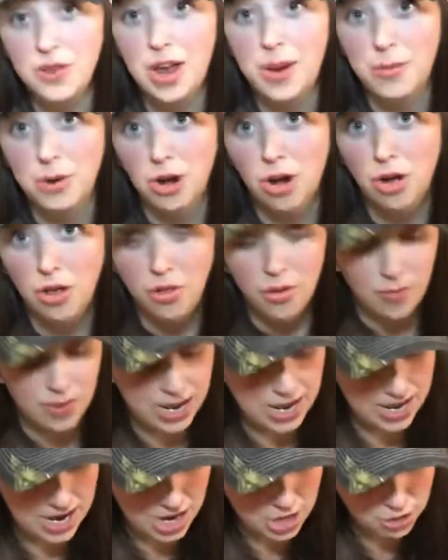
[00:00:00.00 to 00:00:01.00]
hammer it all the
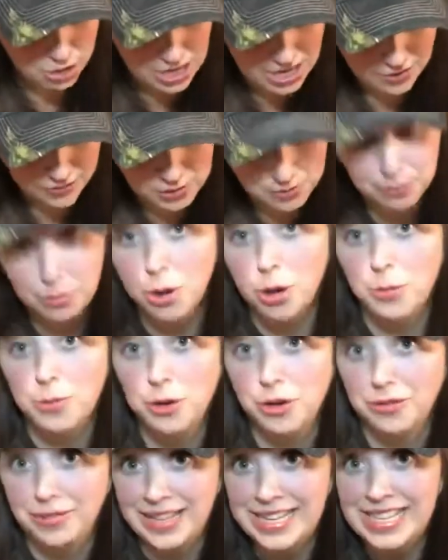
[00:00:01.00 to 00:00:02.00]
way and you're going to have to burp
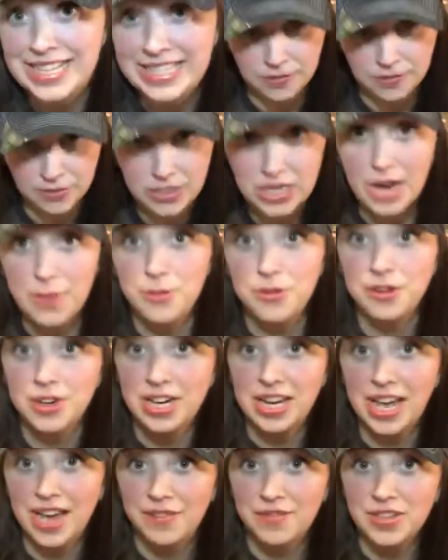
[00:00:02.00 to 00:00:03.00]
your lid times. You're going
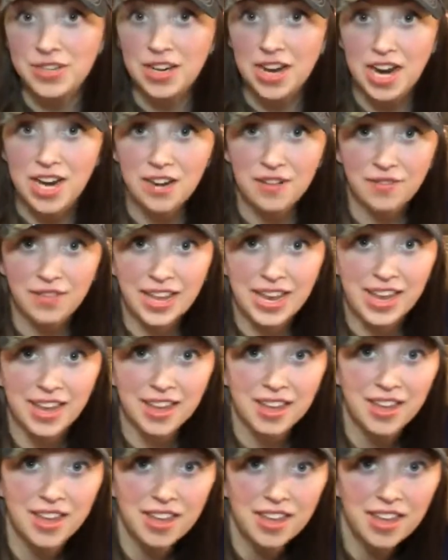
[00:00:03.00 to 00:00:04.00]
to have to kind of like
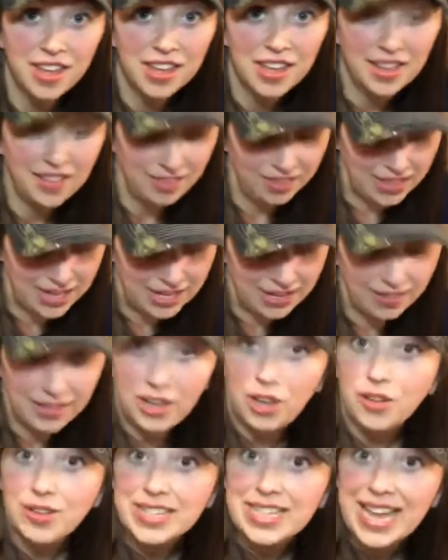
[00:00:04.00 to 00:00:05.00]
let a
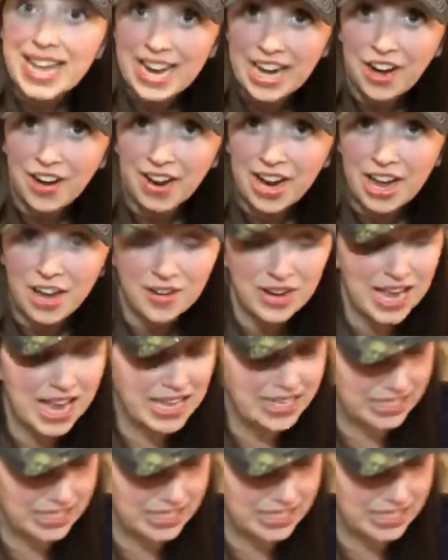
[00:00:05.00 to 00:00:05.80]
little air out as